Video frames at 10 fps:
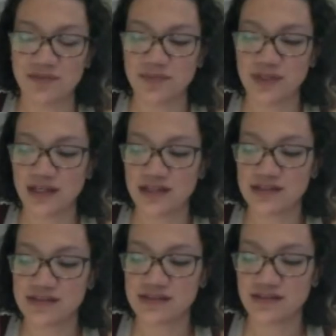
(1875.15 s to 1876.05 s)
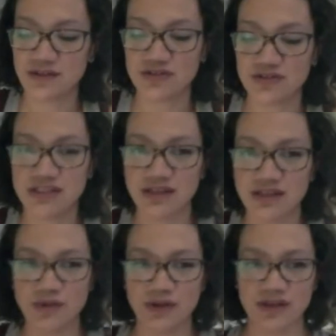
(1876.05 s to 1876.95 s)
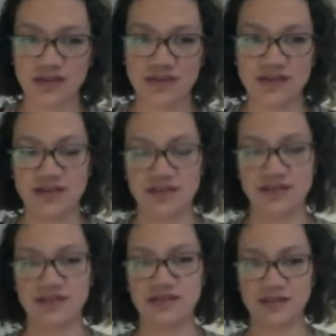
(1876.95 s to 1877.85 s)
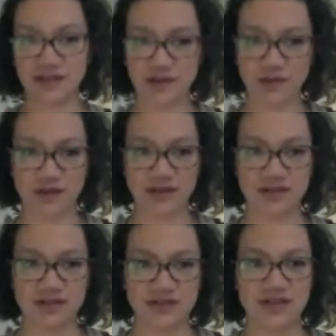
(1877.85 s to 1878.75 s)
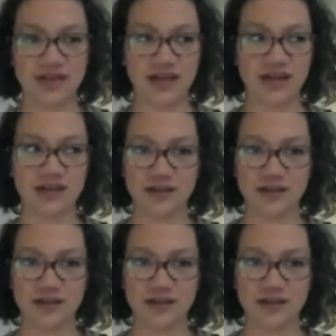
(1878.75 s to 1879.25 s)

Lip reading: because you're dealing with liquid, and